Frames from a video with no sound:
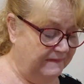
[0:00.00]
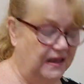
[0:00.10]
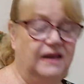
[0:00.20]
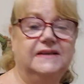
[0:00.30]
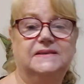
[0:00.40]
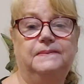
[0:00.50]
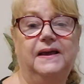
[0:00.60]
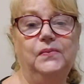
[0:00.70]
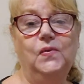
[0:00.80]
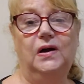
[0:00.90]
I'll
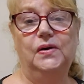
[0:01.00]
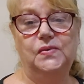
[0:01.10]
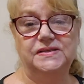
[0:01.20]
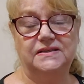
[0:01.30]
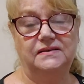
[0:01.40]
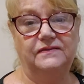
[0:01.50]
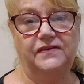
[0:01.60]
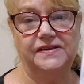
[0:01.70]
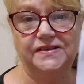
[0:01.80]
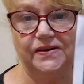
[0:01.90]
explain why I wasn't
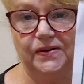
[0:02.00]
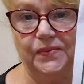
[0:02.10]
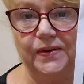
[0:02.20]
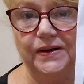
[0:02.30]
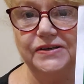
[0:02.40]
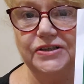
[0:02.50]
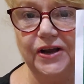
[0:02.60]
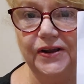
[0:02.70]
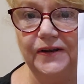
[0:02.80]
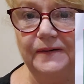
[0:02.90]
fussed on it when I show
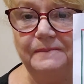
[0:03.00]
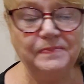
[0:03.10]
you.